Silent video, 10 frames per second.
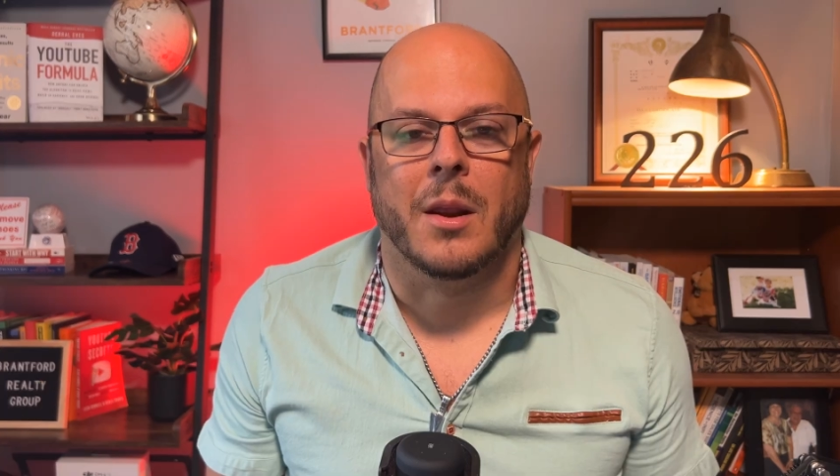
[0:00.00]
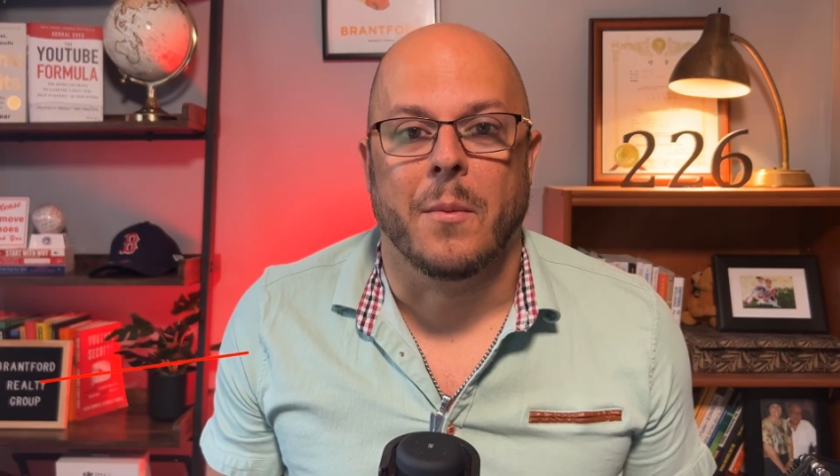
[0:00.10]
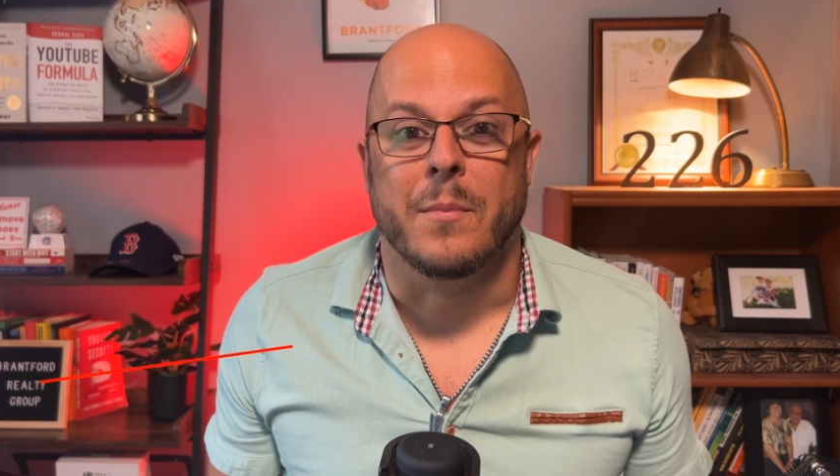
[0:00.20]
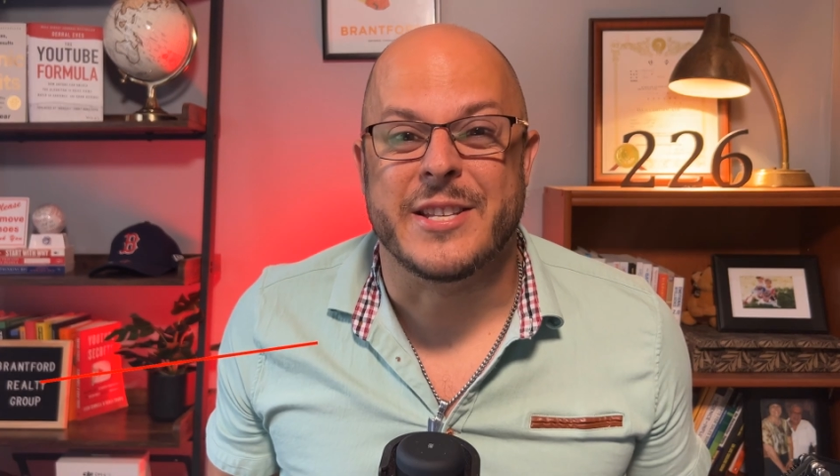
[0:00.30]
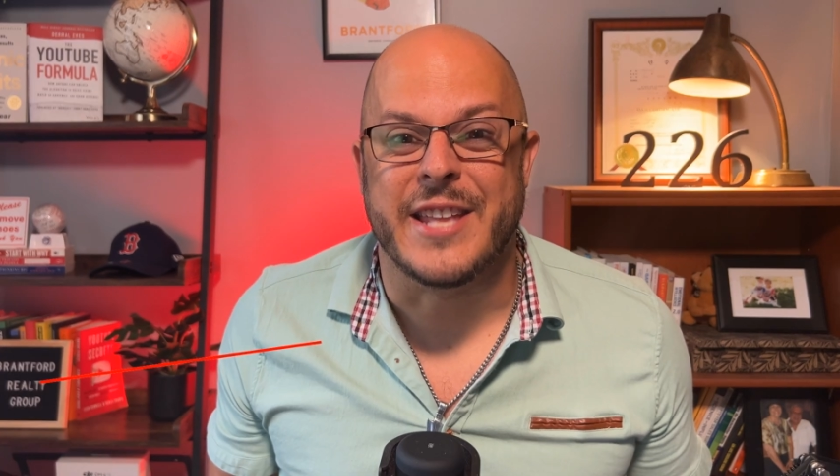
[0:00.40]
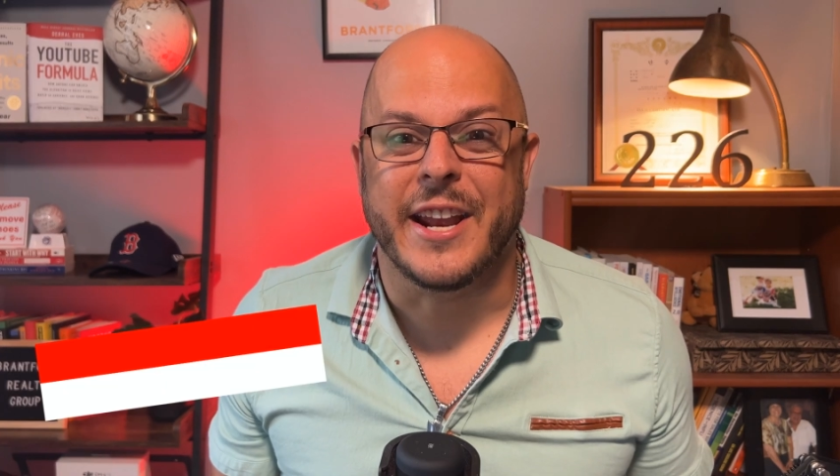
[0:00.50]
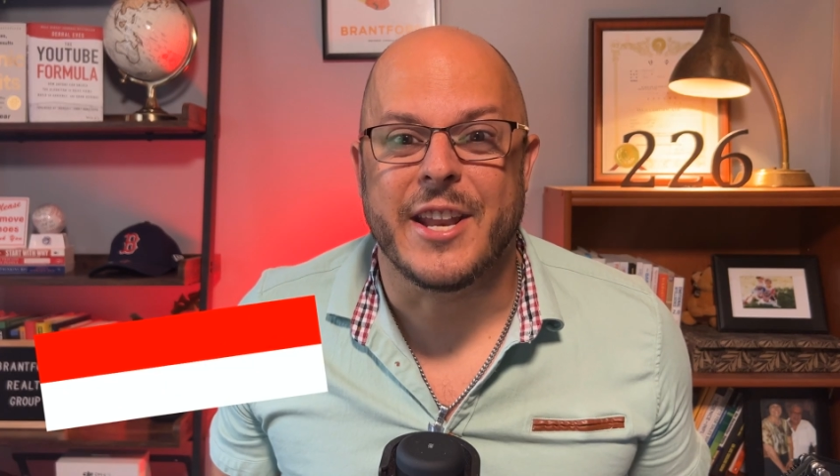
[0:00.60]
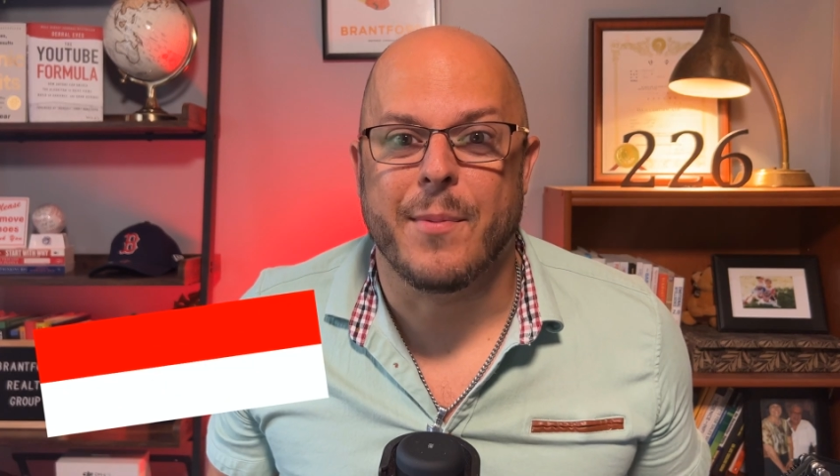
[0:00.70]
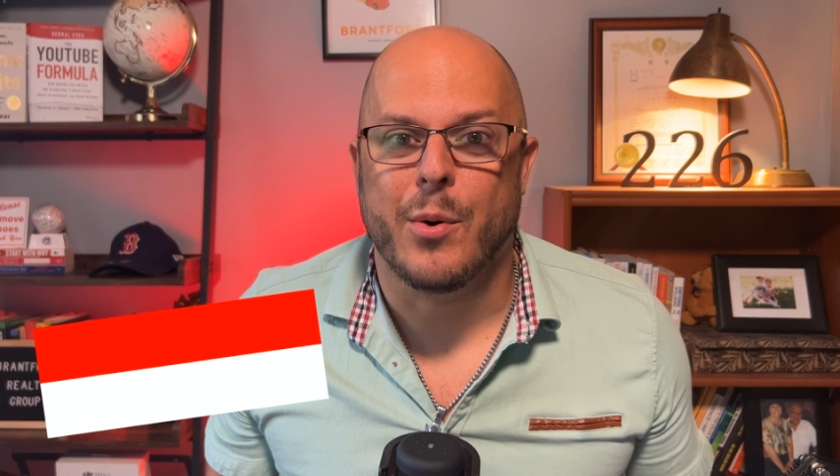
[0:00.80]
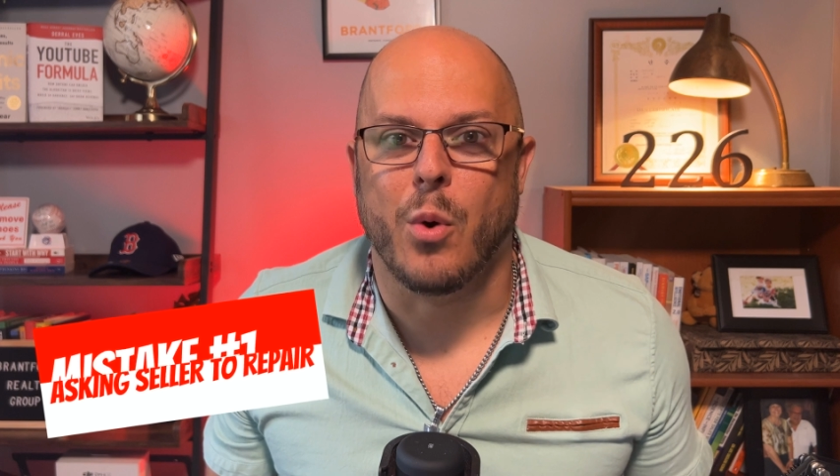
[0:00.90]
Mistake
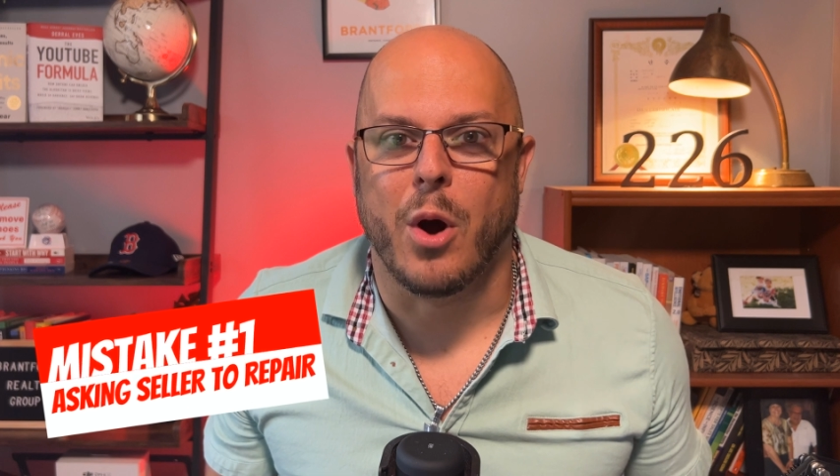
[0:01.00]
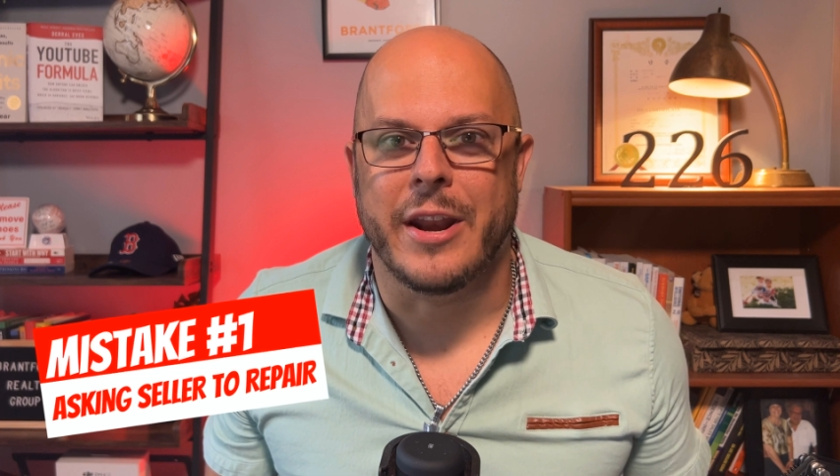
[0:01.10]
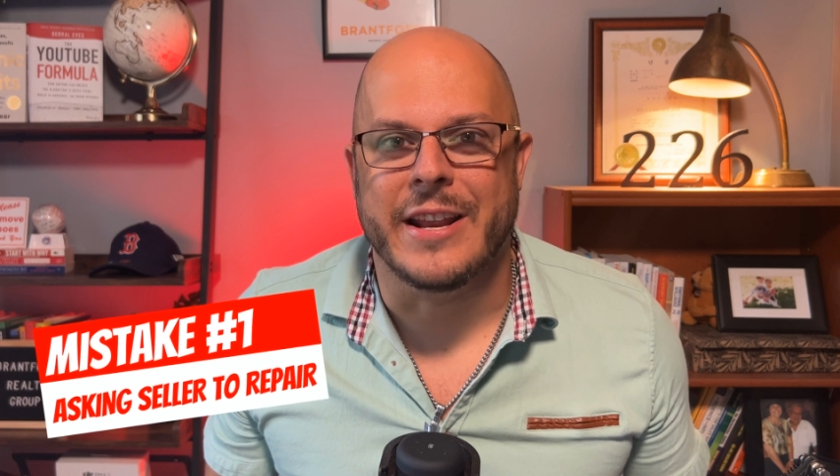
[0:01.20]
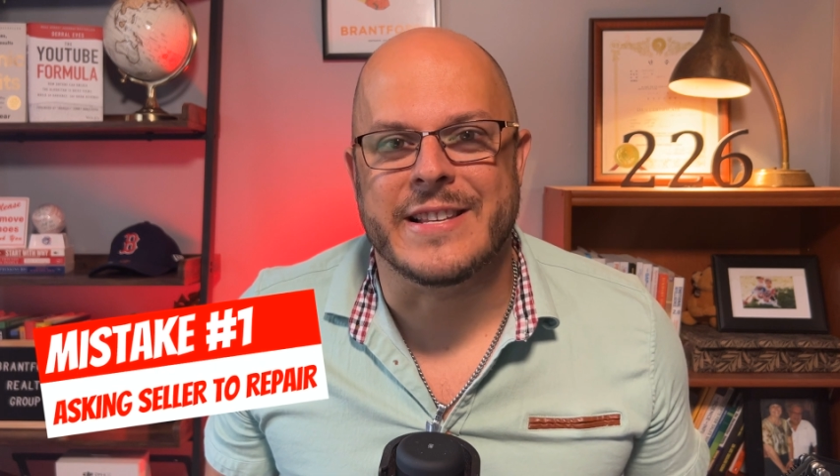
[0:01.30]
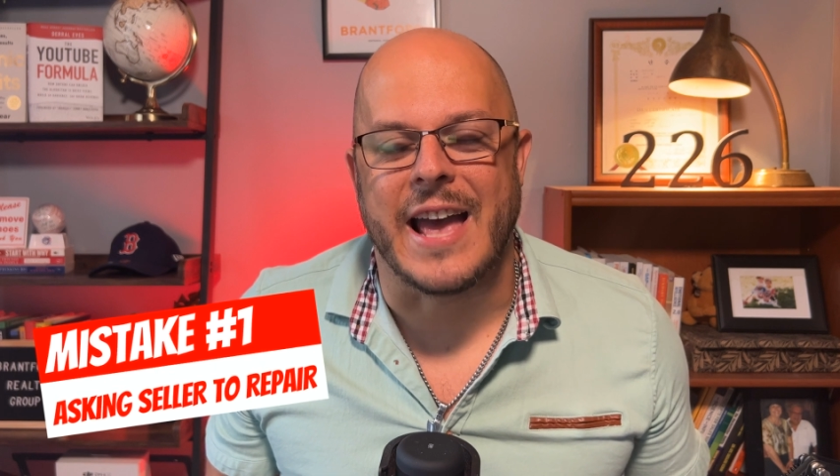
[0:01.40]
number 1 is